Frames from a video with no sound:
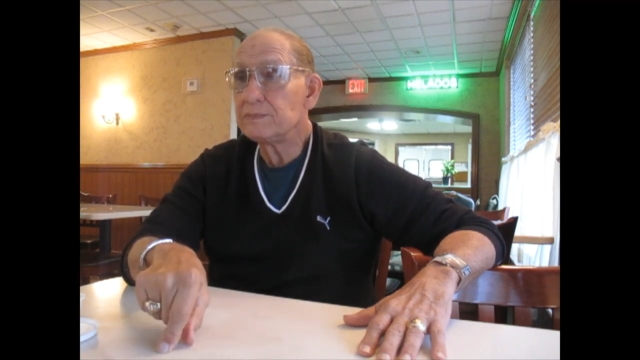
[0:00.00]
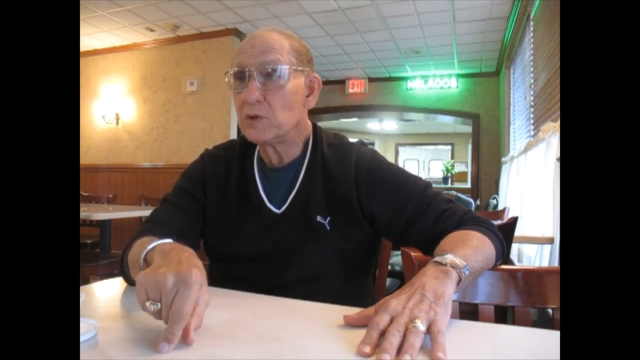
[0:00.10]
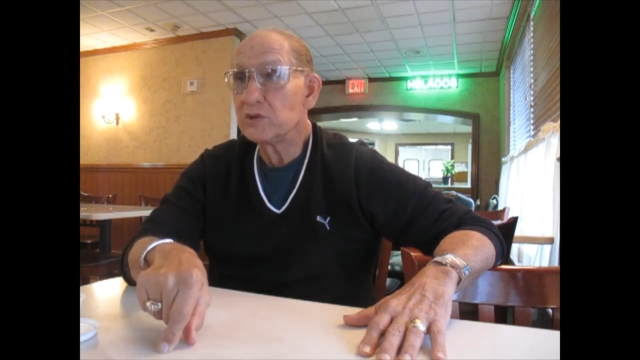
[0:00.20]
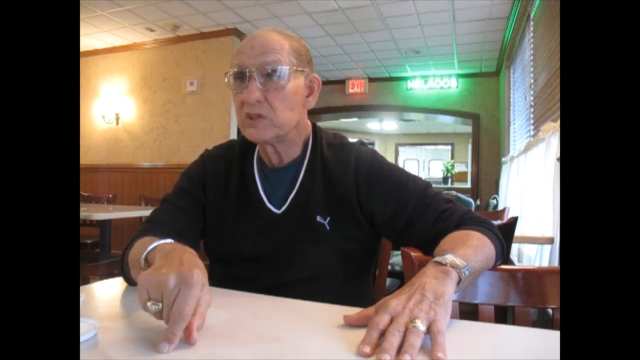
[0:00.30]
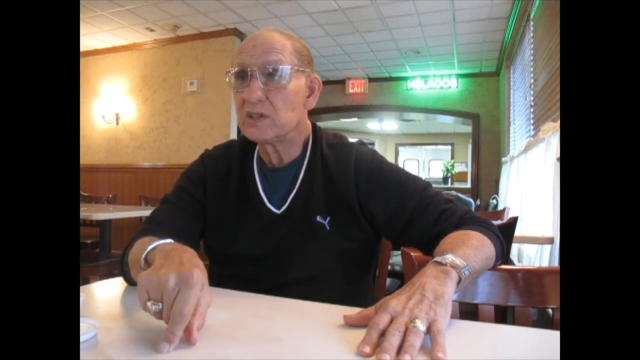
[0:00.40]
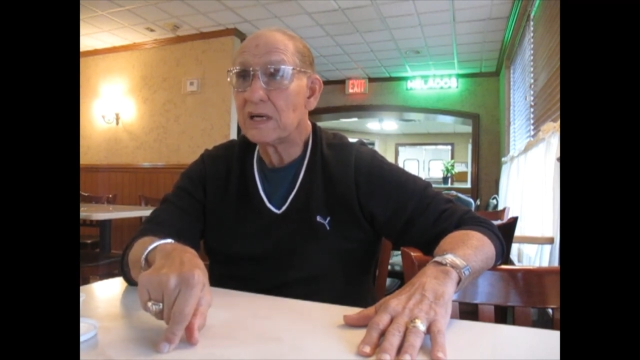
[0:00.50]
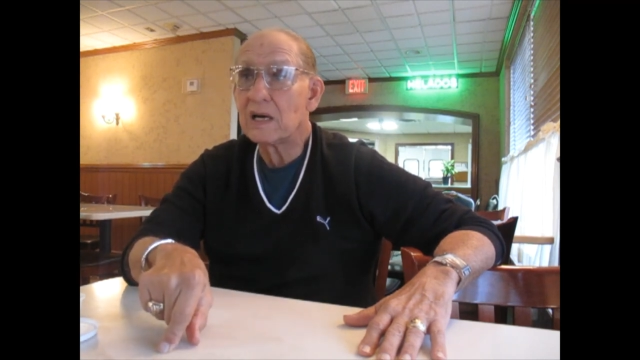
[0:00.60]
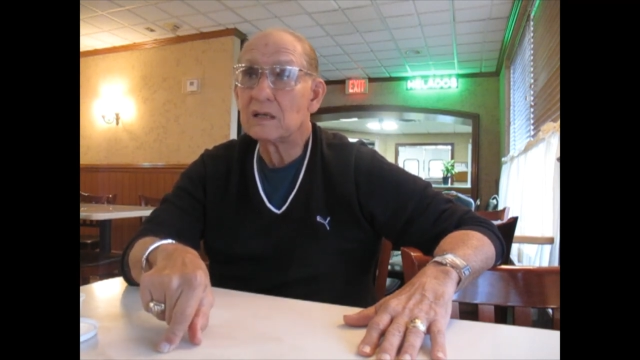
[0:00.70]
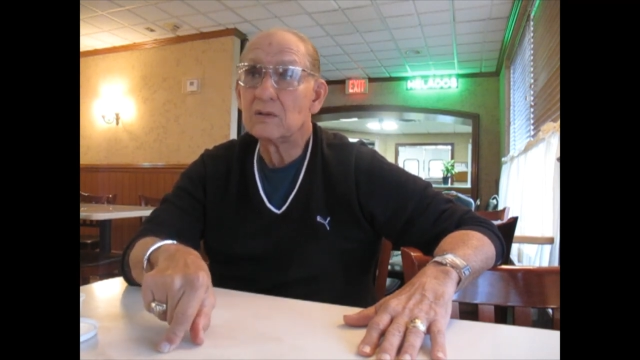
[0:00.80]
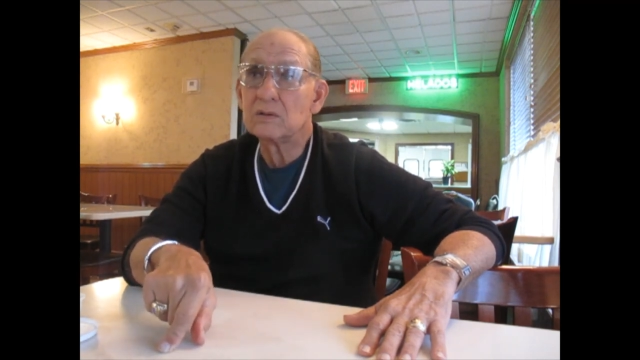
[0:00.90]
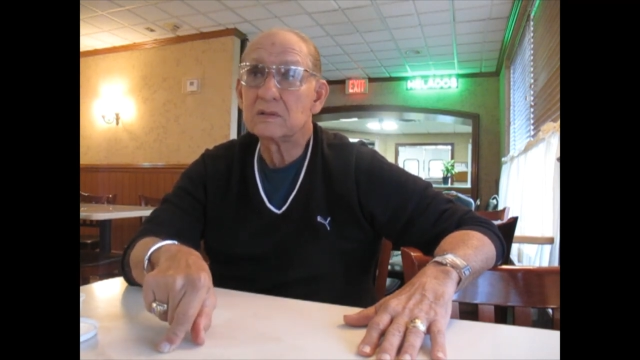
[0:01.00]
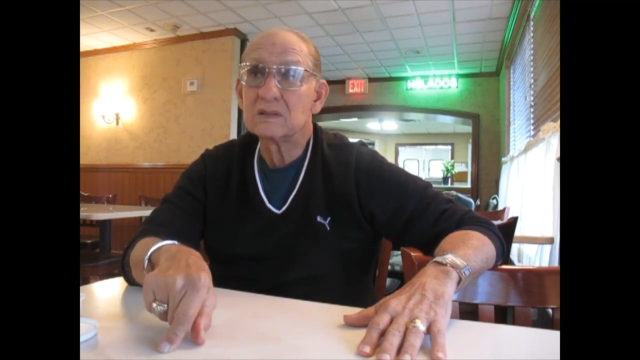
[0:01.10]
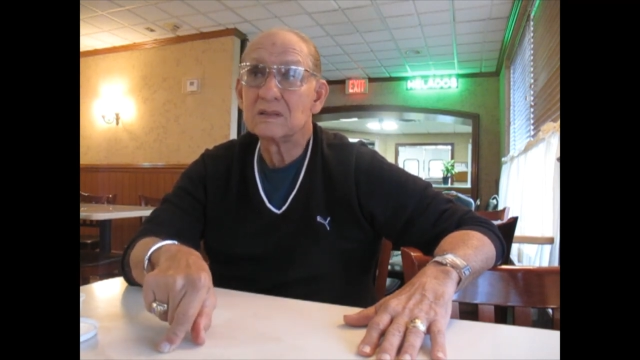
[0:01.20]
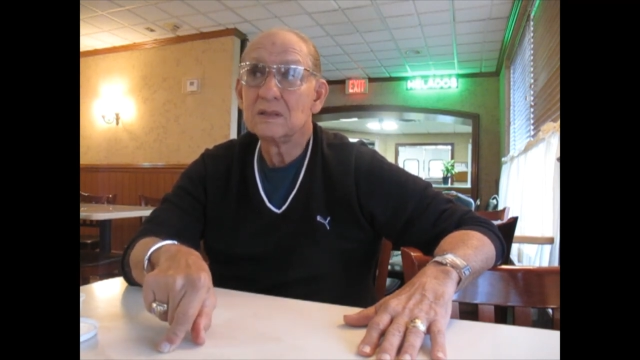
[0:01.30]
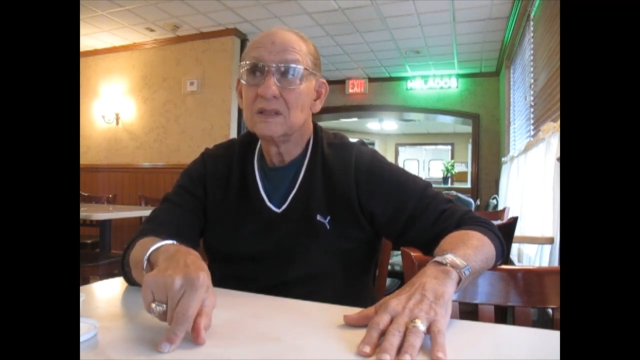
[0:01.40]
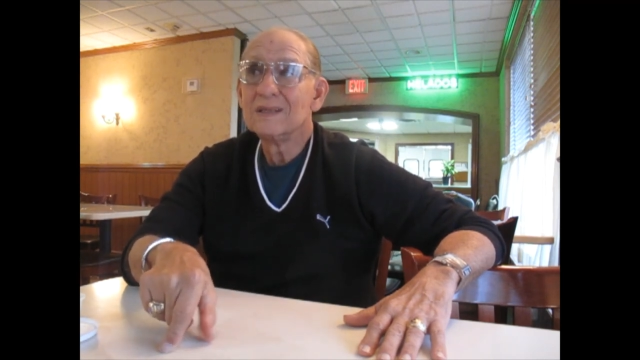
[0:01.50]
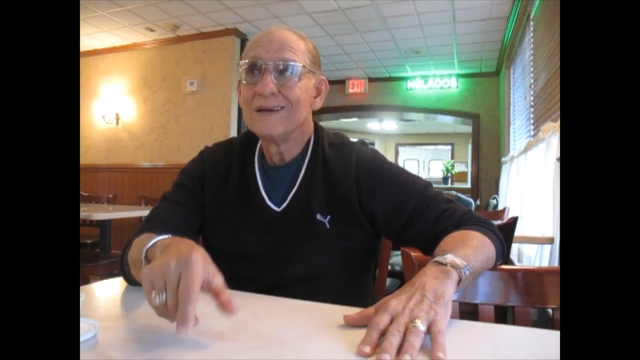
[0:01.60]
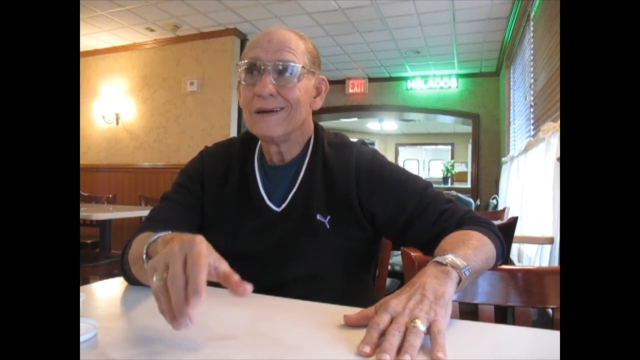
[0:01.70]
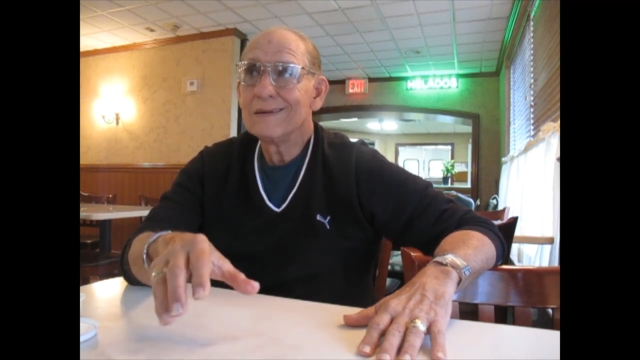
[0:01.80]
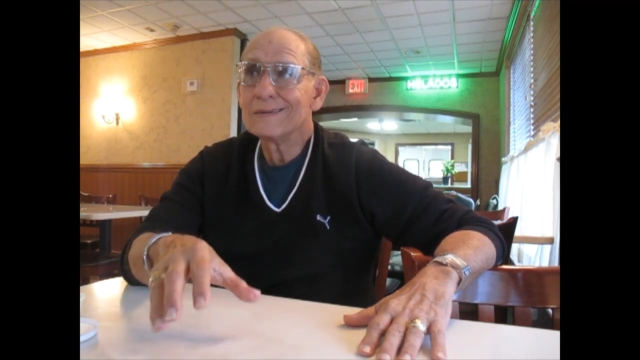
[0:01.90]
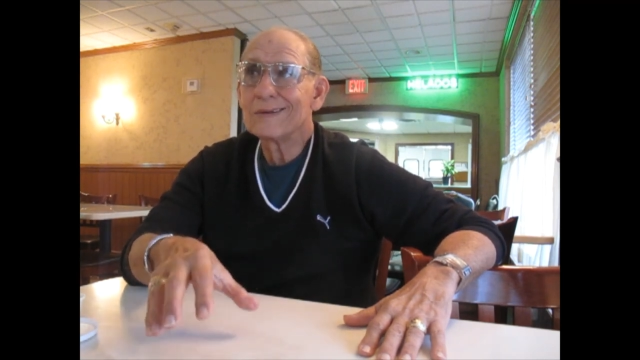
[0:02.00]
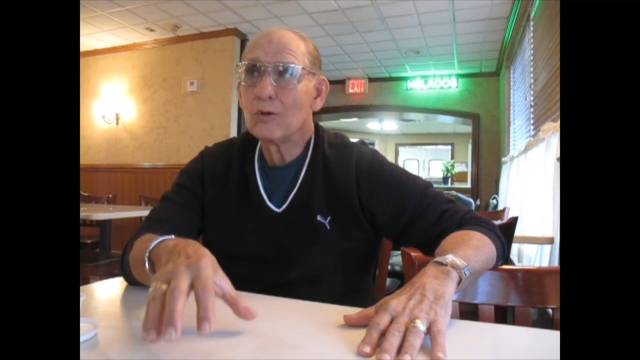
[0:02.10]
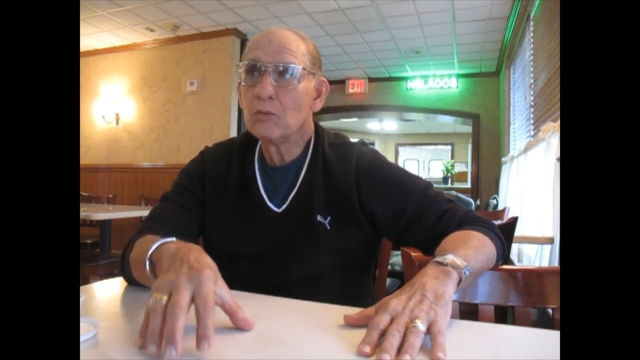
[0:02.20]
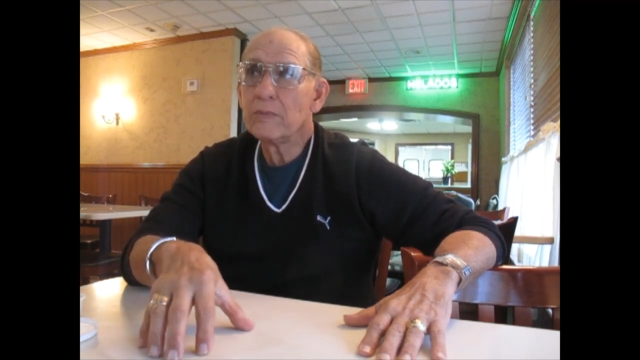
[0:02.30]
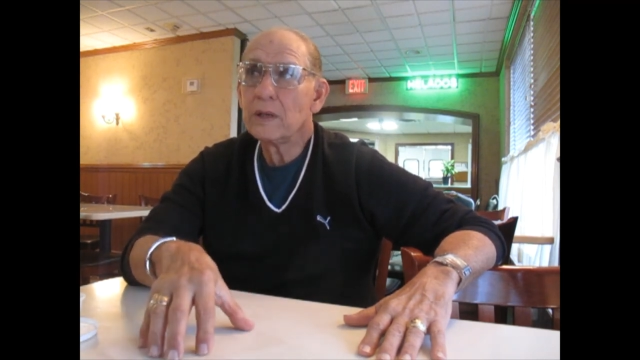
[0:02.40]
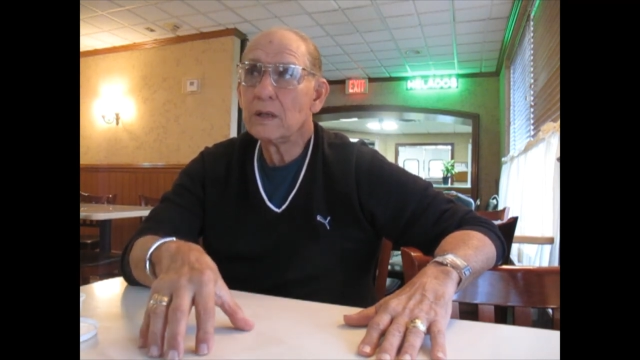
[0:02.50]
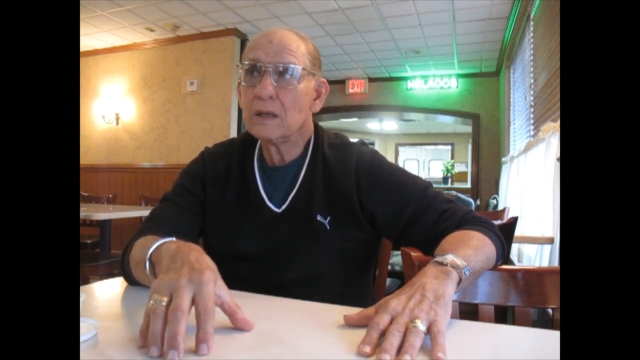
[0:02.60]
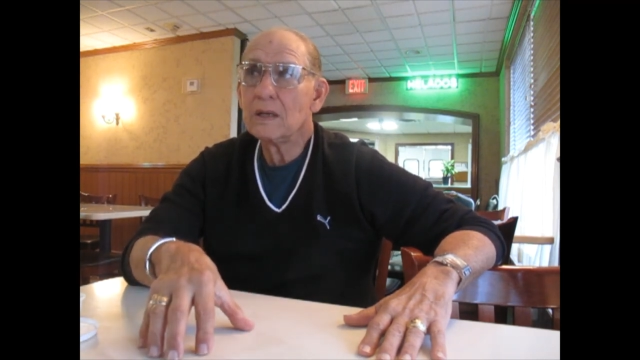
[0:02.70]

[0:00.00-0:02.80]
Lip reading: Monchy de Arcos, told me,